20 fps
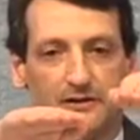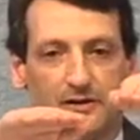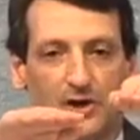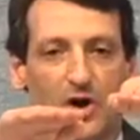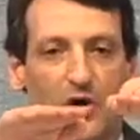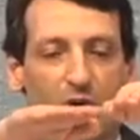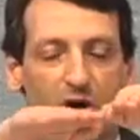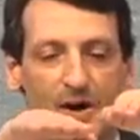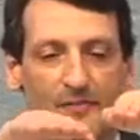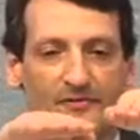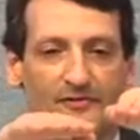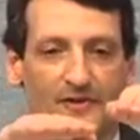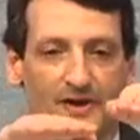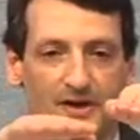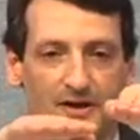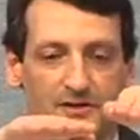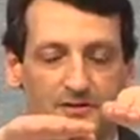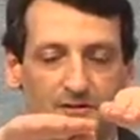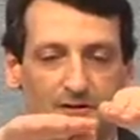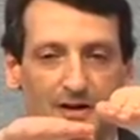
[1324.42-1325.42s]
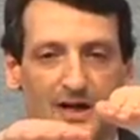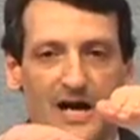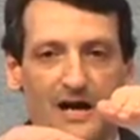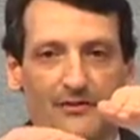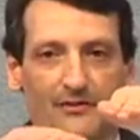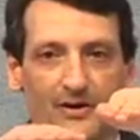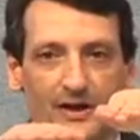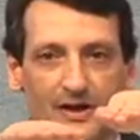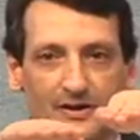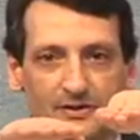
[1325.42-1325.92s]
co-op fees or
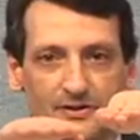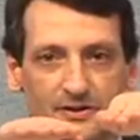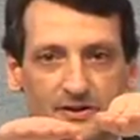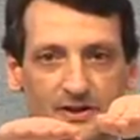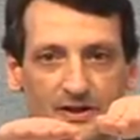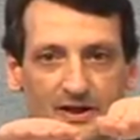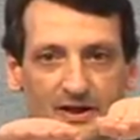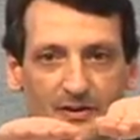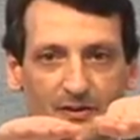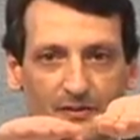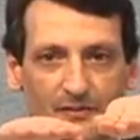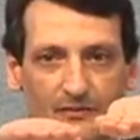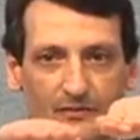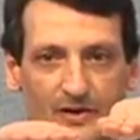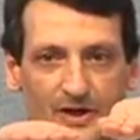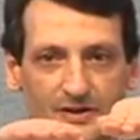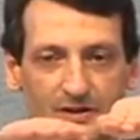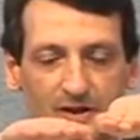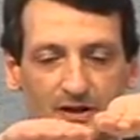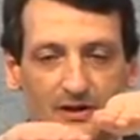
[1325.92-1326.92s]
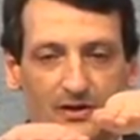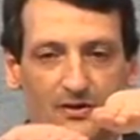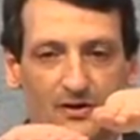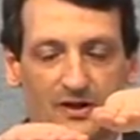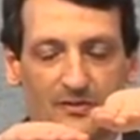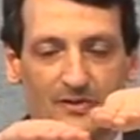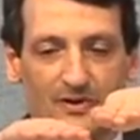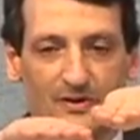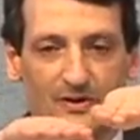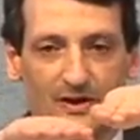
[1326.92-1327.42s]
lot rents in a resident-owned
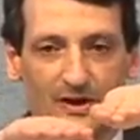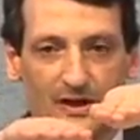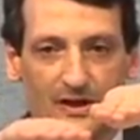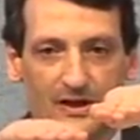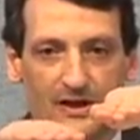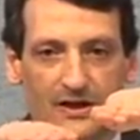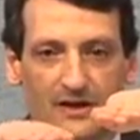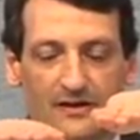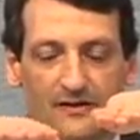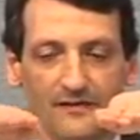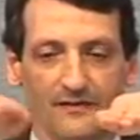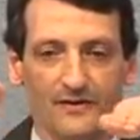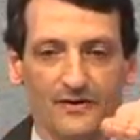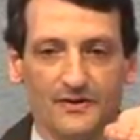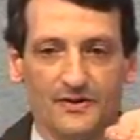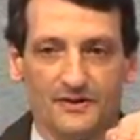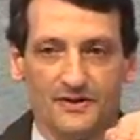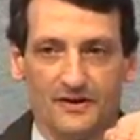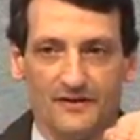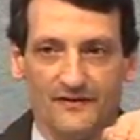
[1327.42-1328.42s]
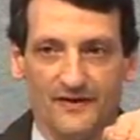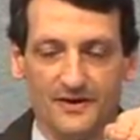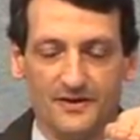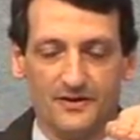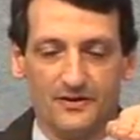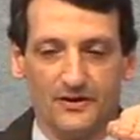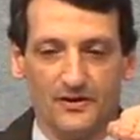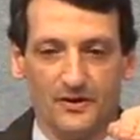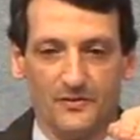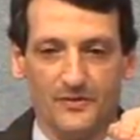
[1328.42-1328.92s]
community versus an
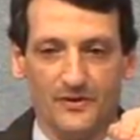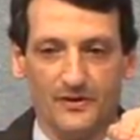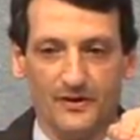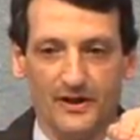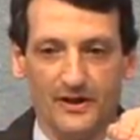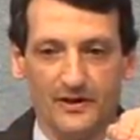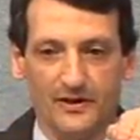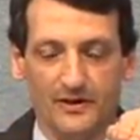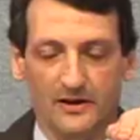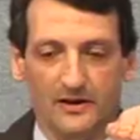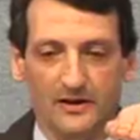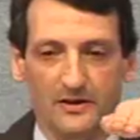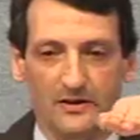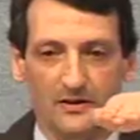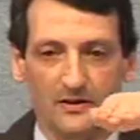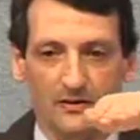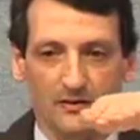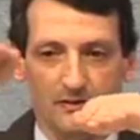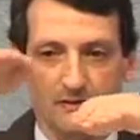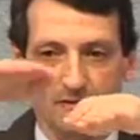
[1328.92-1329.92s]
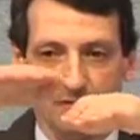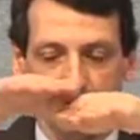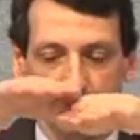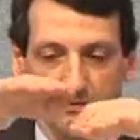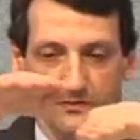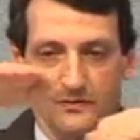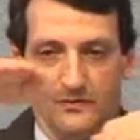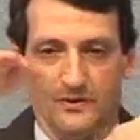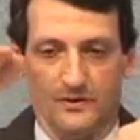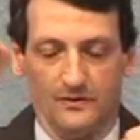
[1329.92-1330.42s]
investor-owned community
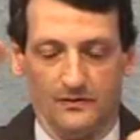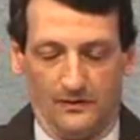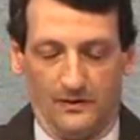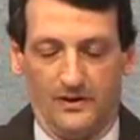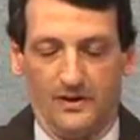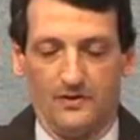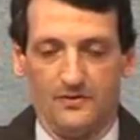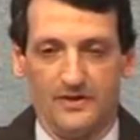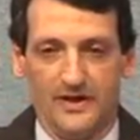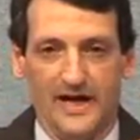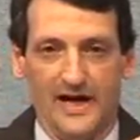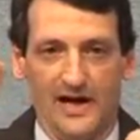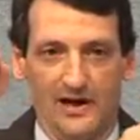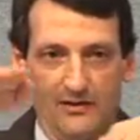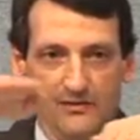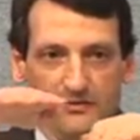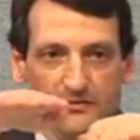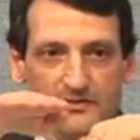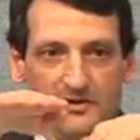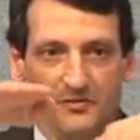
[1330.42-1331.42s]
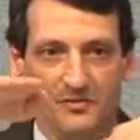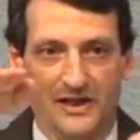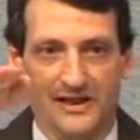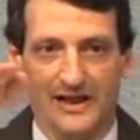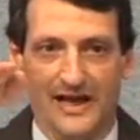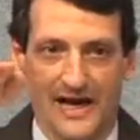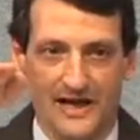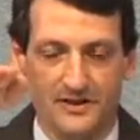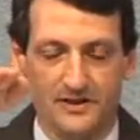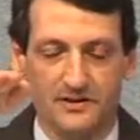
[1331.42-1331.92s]
will go down, they'll be
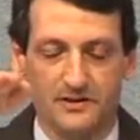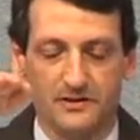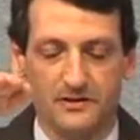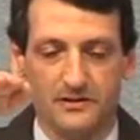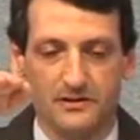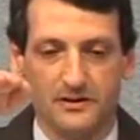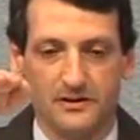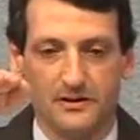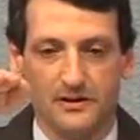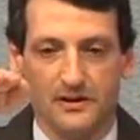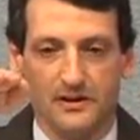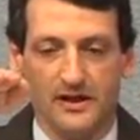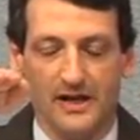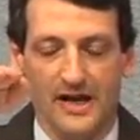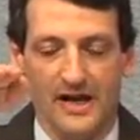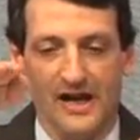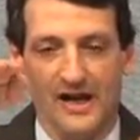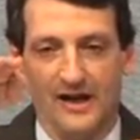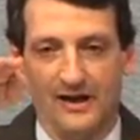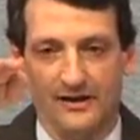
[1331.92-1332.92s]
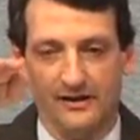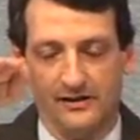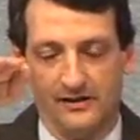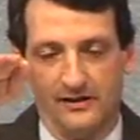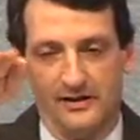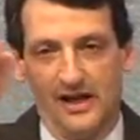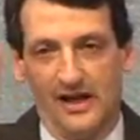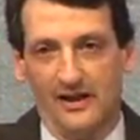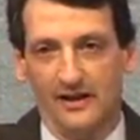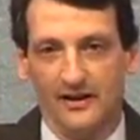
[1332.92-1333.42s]
less, and
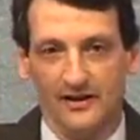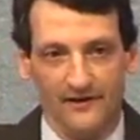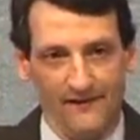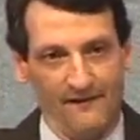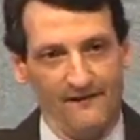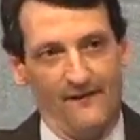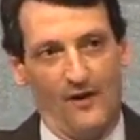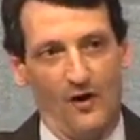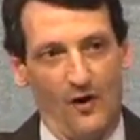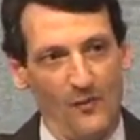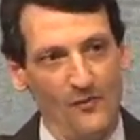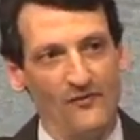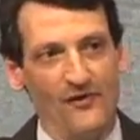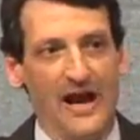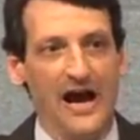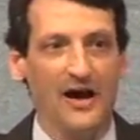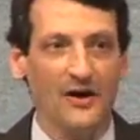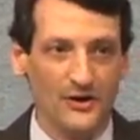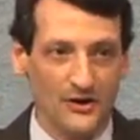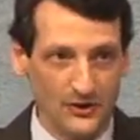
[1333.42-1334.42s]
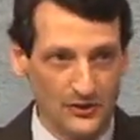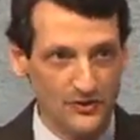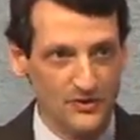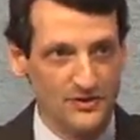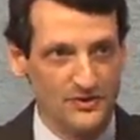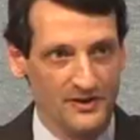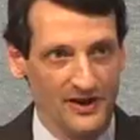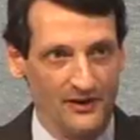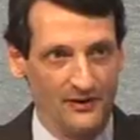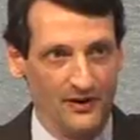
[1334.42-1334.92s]
then the home
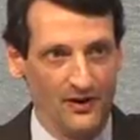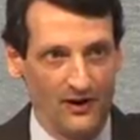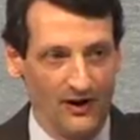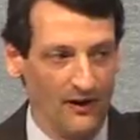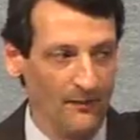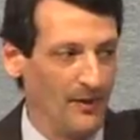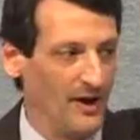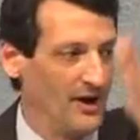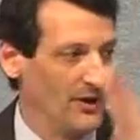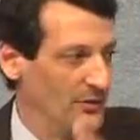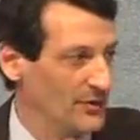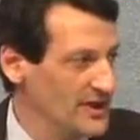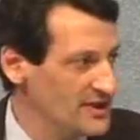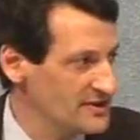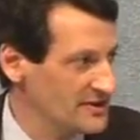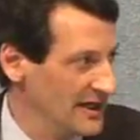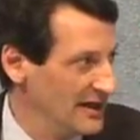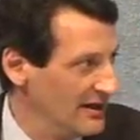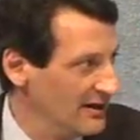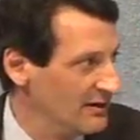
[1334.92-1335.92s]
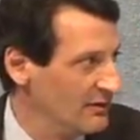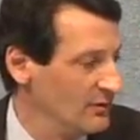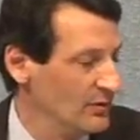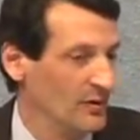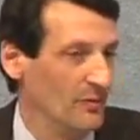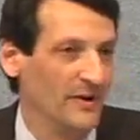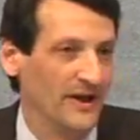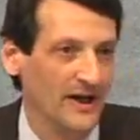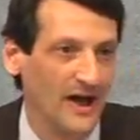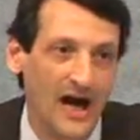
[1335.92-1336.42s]
values that upon resale
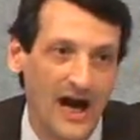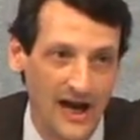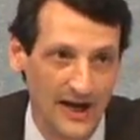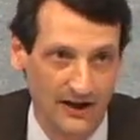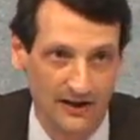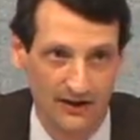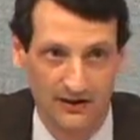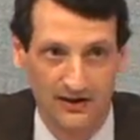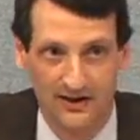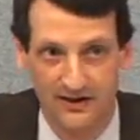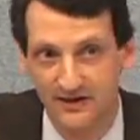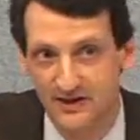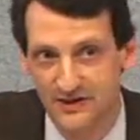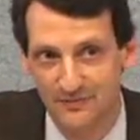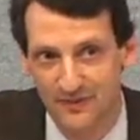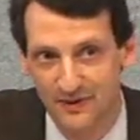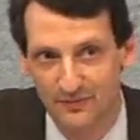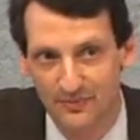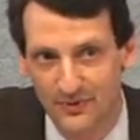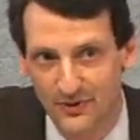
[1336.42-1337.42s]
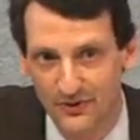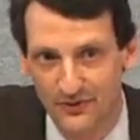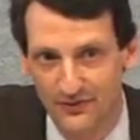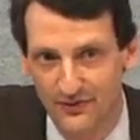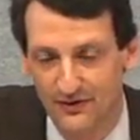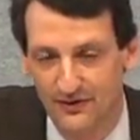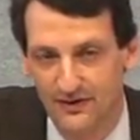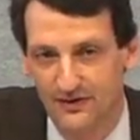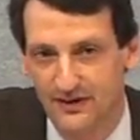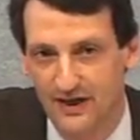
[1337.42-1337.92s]
will be higher. And this has been
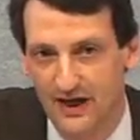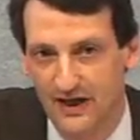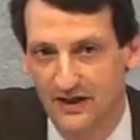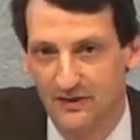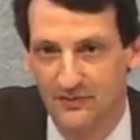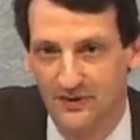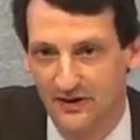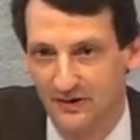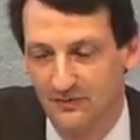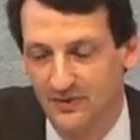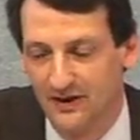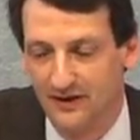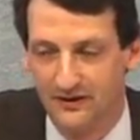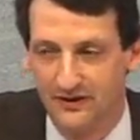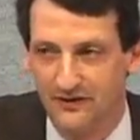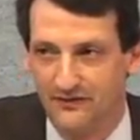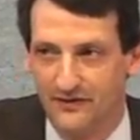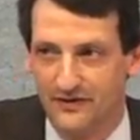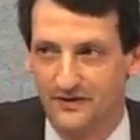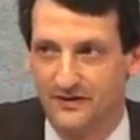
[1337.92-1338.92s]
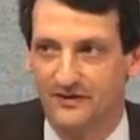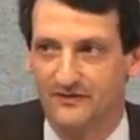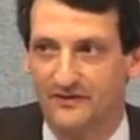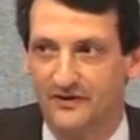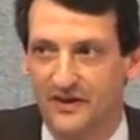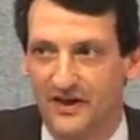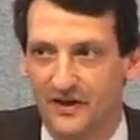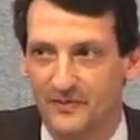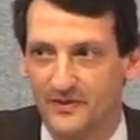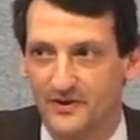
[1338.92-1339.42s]
proven and documented by the University of New
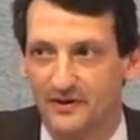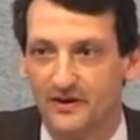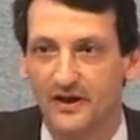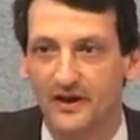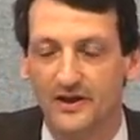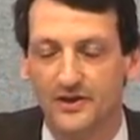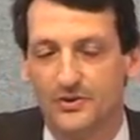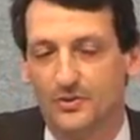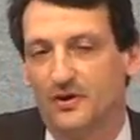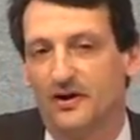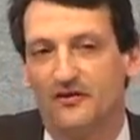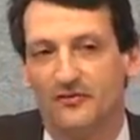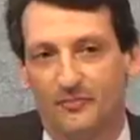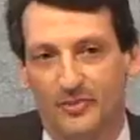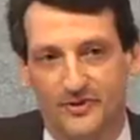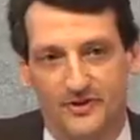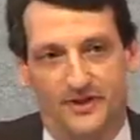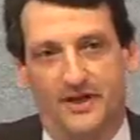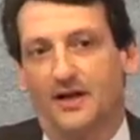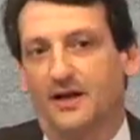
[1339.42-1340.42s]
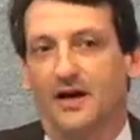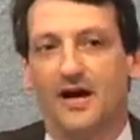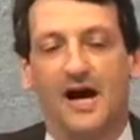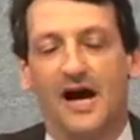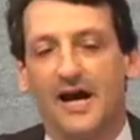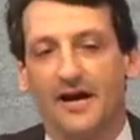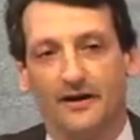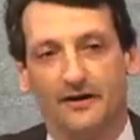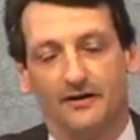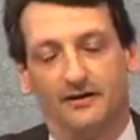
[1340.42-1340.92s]
Hampshire. 12%
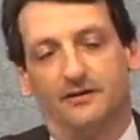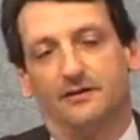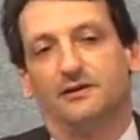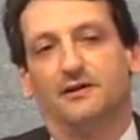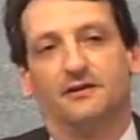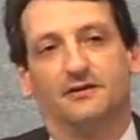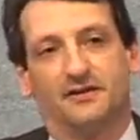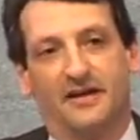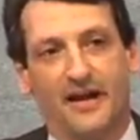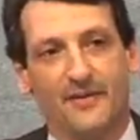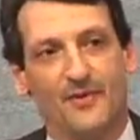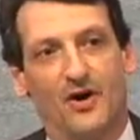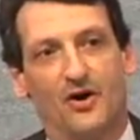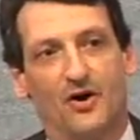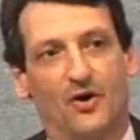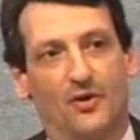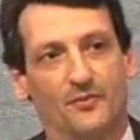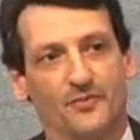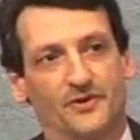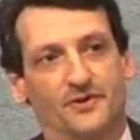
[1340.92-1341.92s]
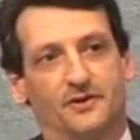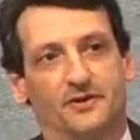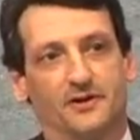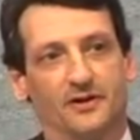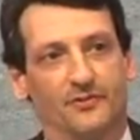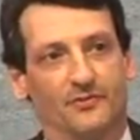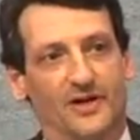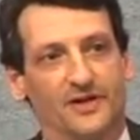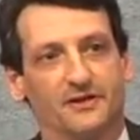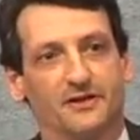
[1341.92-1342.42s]
higher, same homes
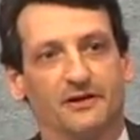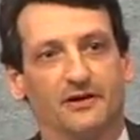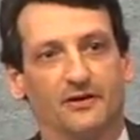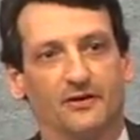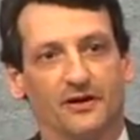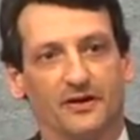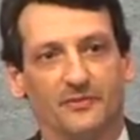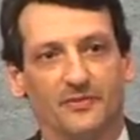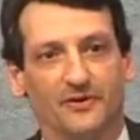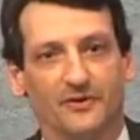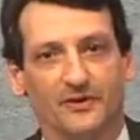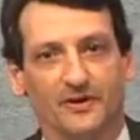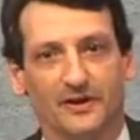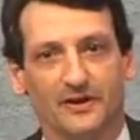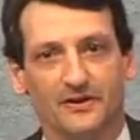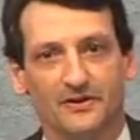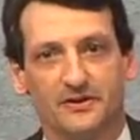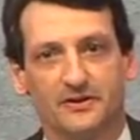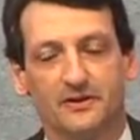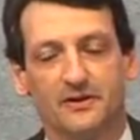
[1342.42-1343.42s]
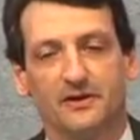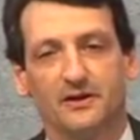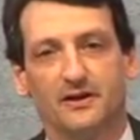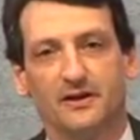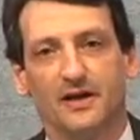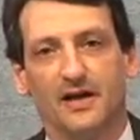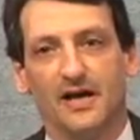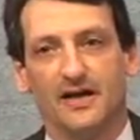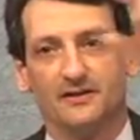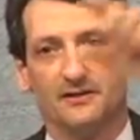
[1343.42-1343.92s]
in resident-owned communities
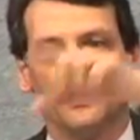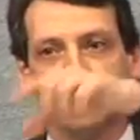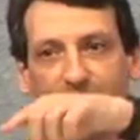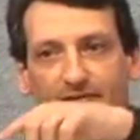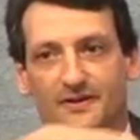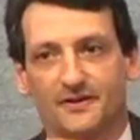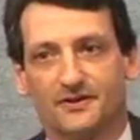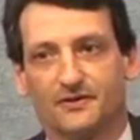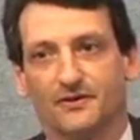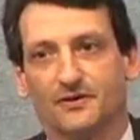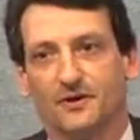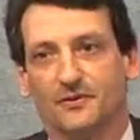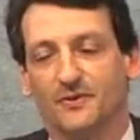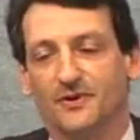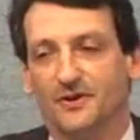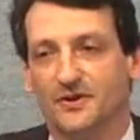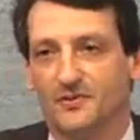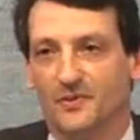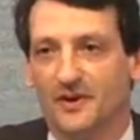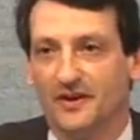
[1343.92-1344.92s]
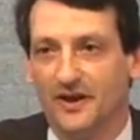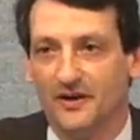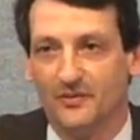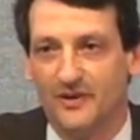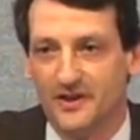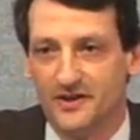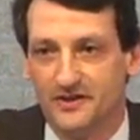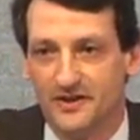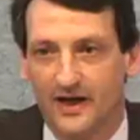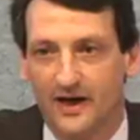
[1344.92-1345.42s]
as in investor-owned communities when they
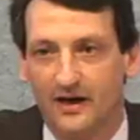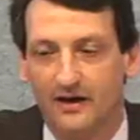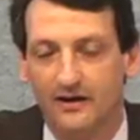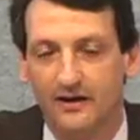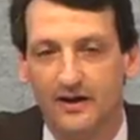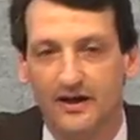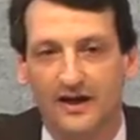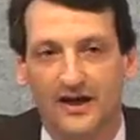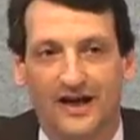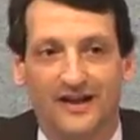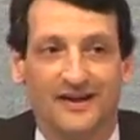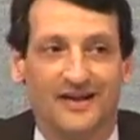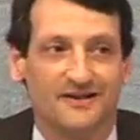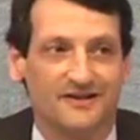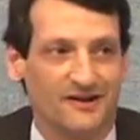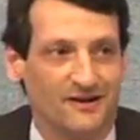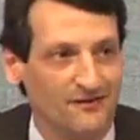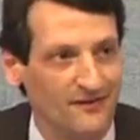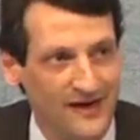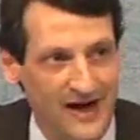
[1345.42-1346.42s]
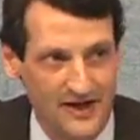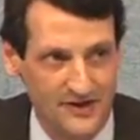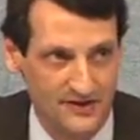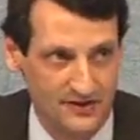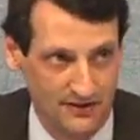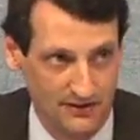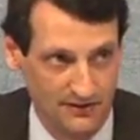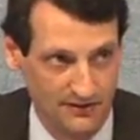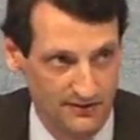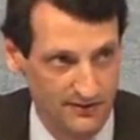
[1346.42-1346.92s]
resell, and they sell
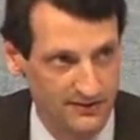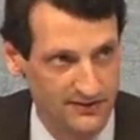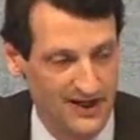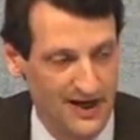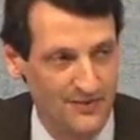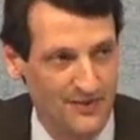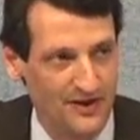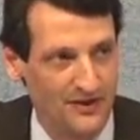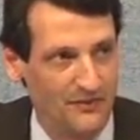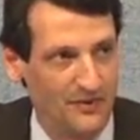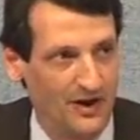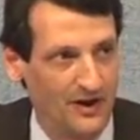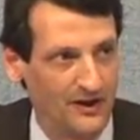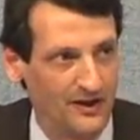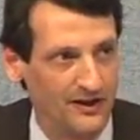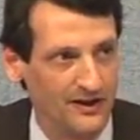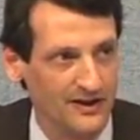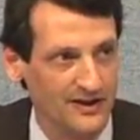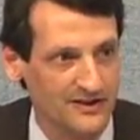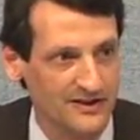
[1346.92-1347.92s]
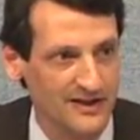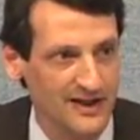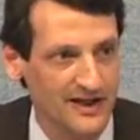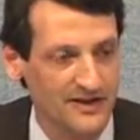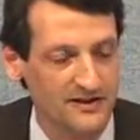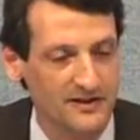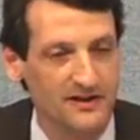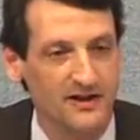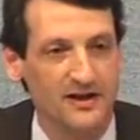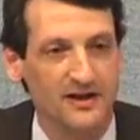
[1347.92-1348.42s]
faster. Time on the market is
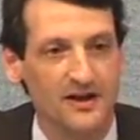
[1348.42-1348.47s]
less.